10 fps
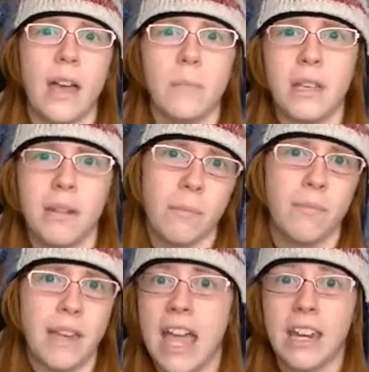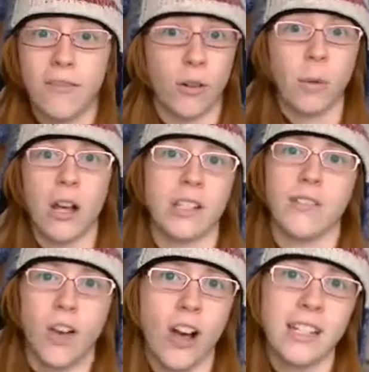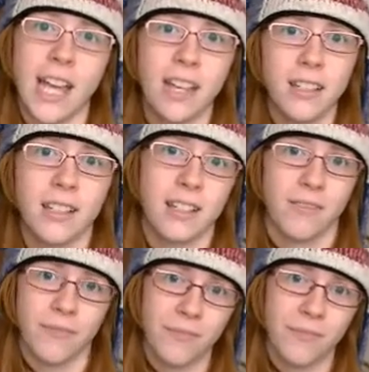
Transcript: that be in a negative or positive context.